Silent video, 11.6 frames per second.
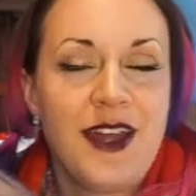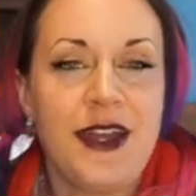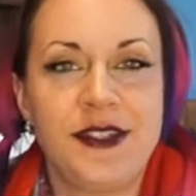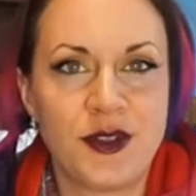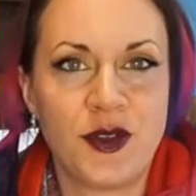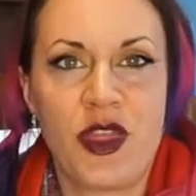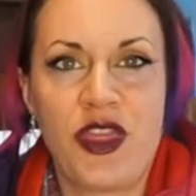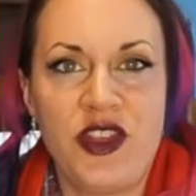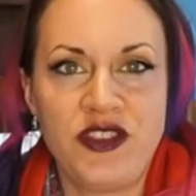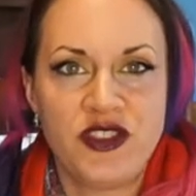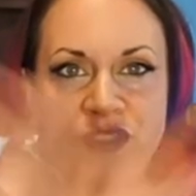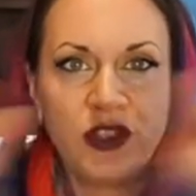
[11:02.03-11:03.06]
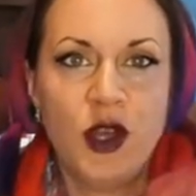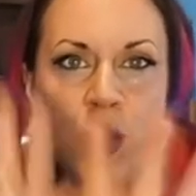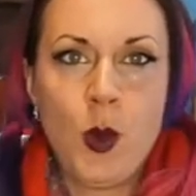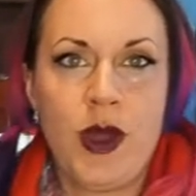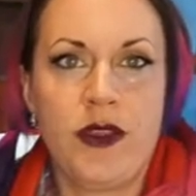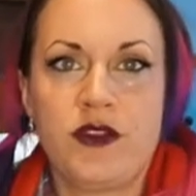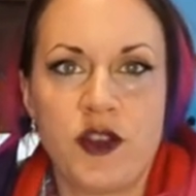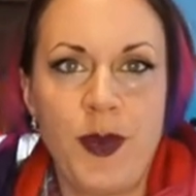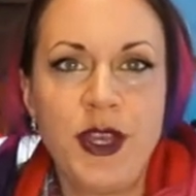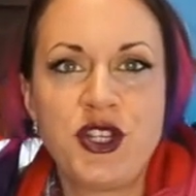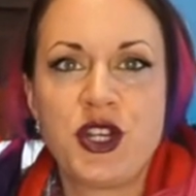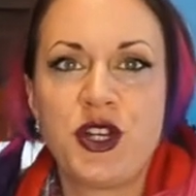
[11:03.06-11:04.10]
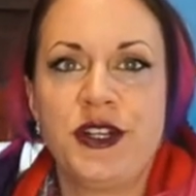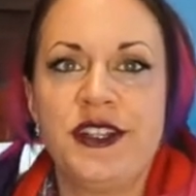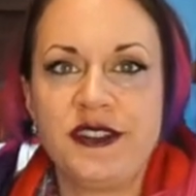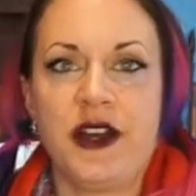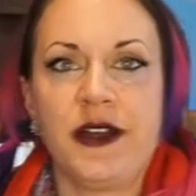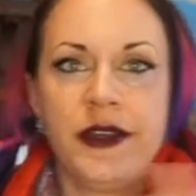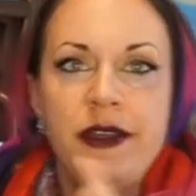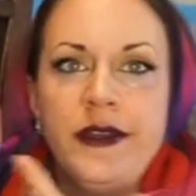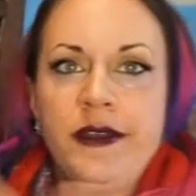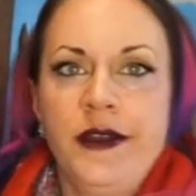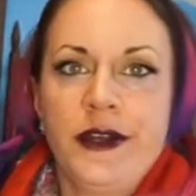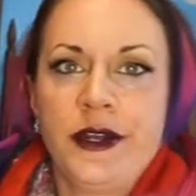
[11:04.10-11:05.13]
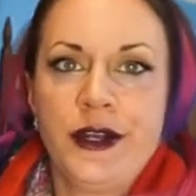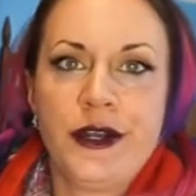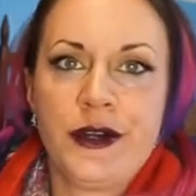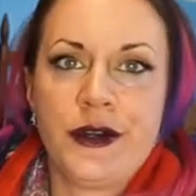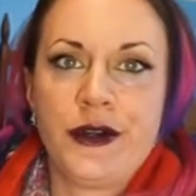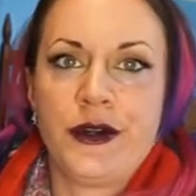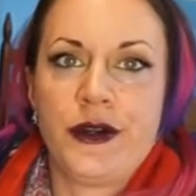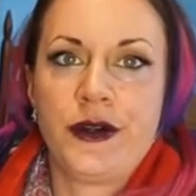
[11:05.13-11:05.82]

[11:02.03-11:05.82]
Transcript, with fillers: night. Thus, well, there's a picture and it's not her.